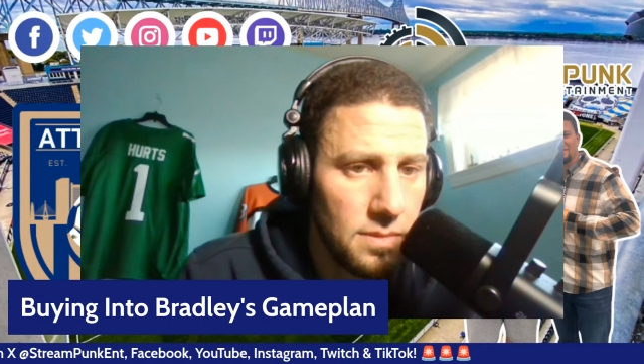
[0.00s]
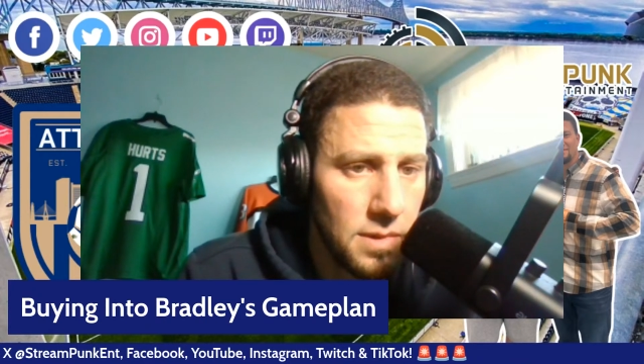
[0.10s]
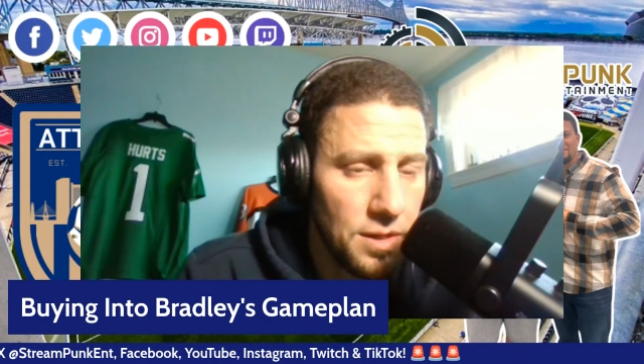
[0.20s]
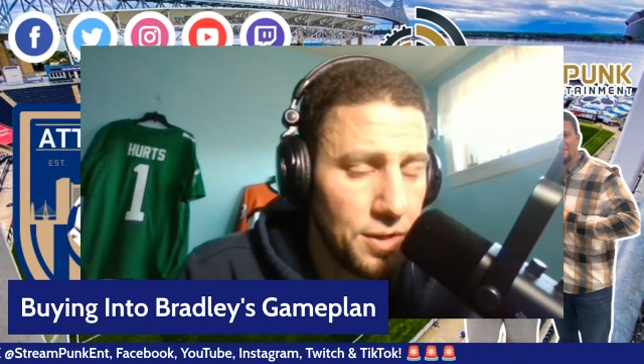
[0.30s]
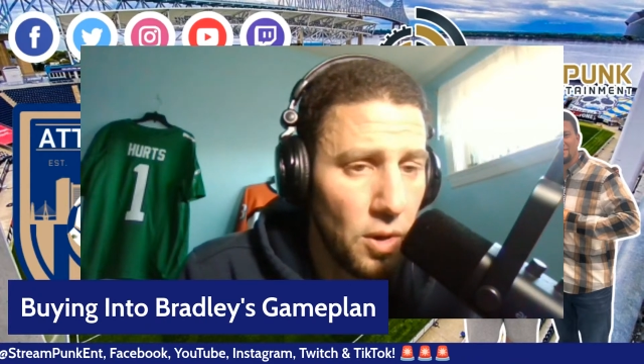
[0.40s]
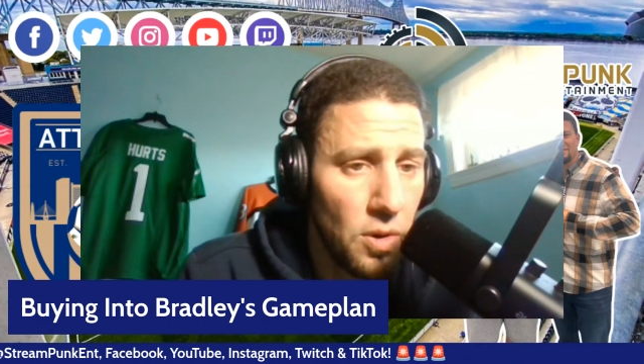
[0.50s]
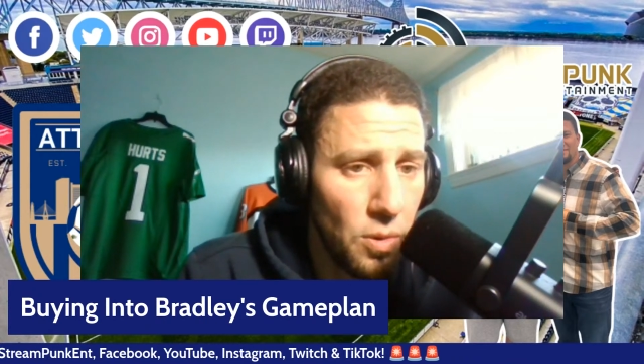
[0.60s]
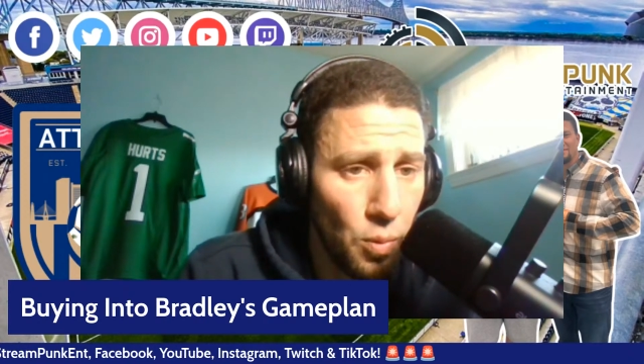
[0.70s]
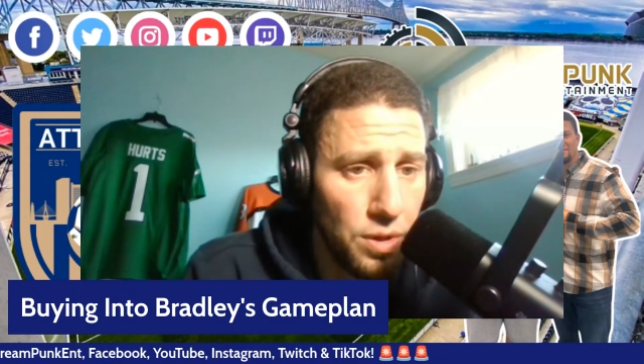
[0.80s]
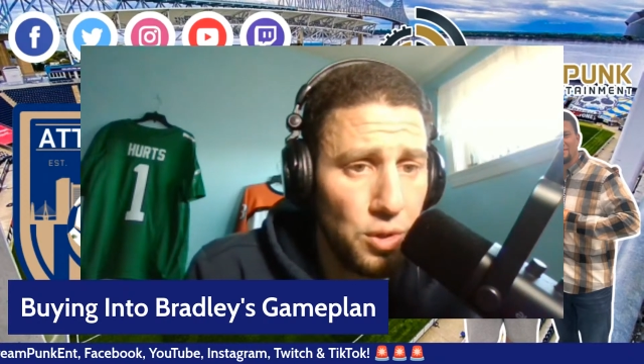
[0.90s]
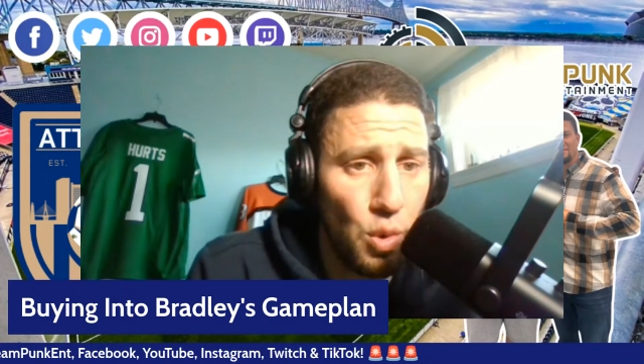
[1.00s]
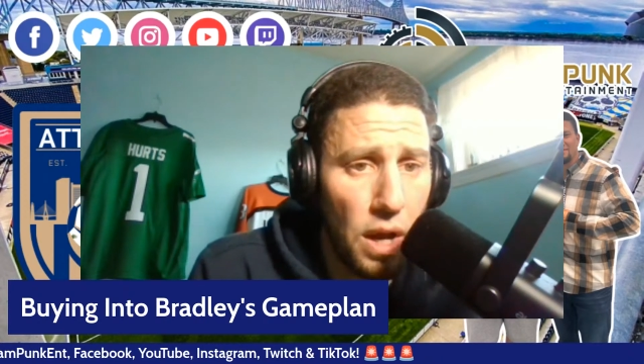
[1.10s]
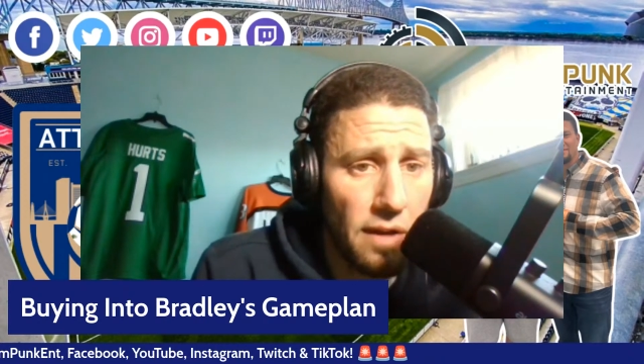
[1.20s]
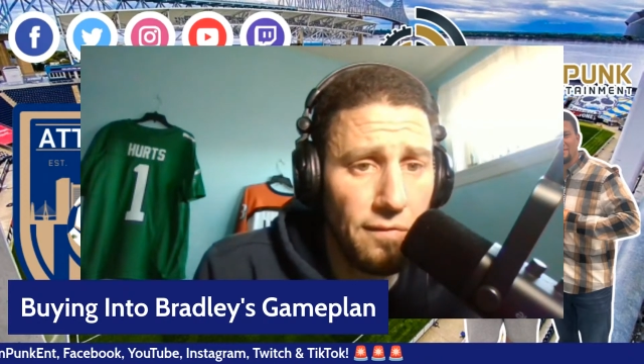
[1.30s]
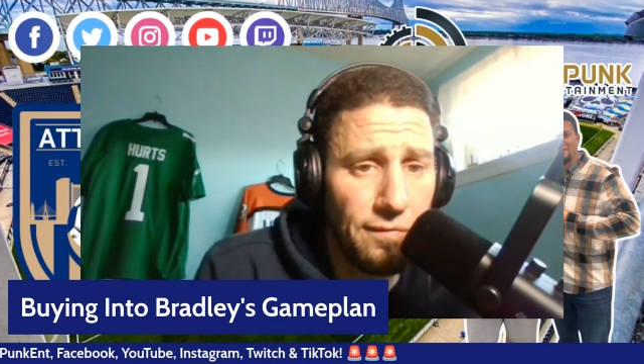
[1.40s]
So when you
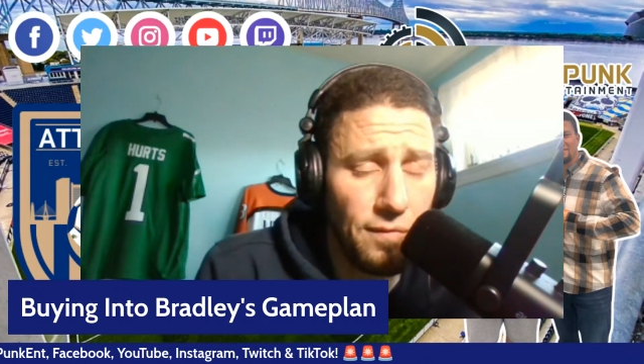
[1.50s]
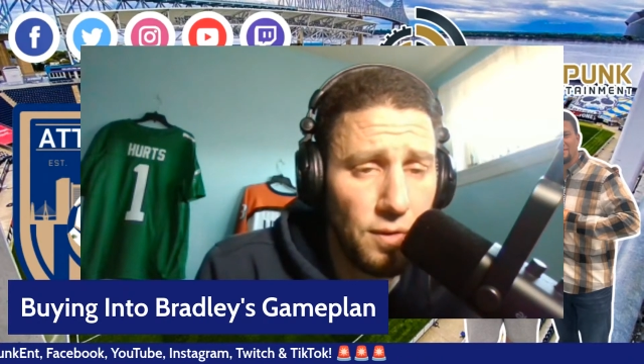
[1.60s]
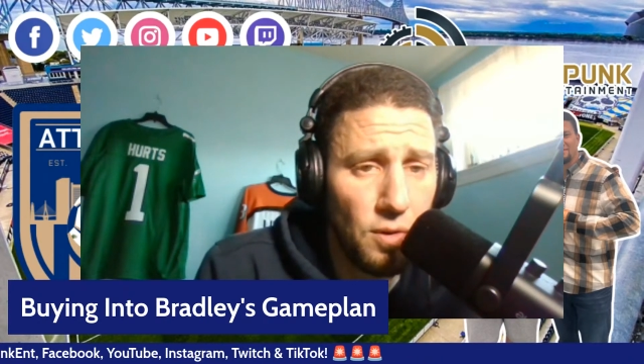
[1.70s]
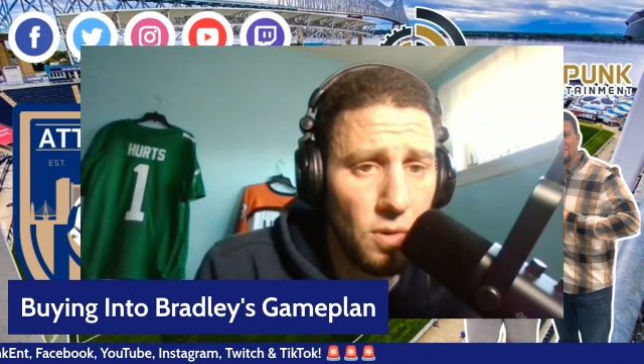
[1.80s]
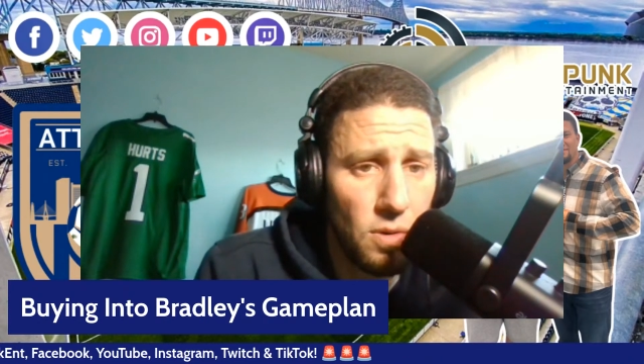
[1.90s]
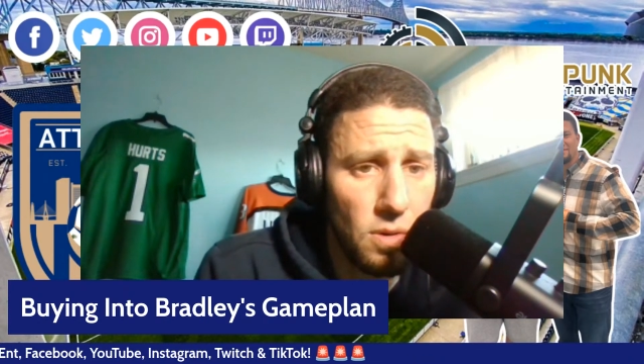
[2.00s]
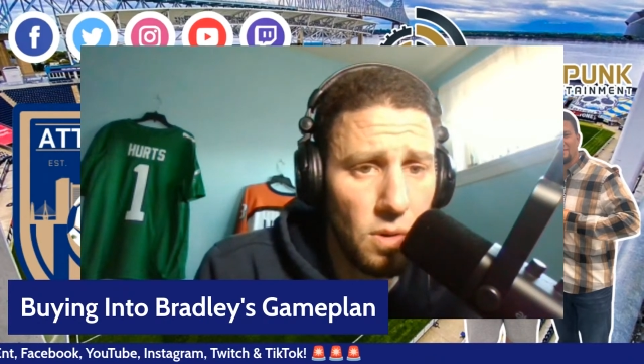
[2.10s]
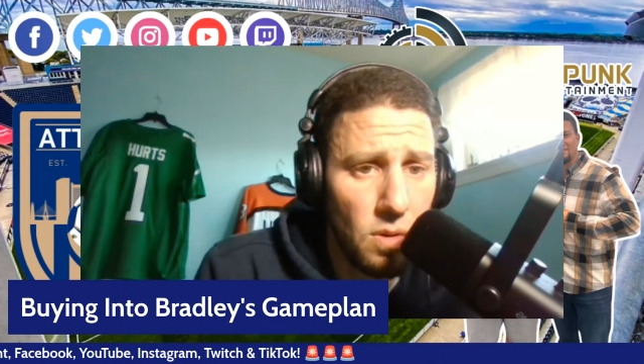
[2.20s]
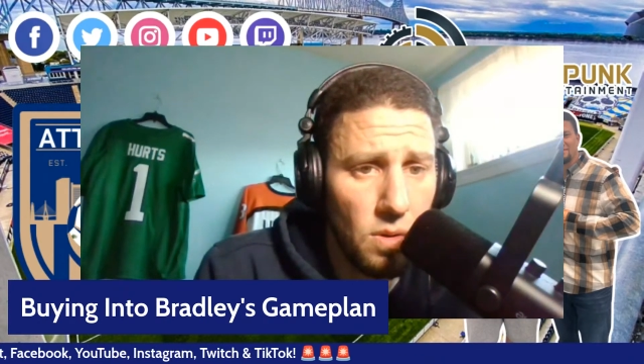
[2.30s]
have your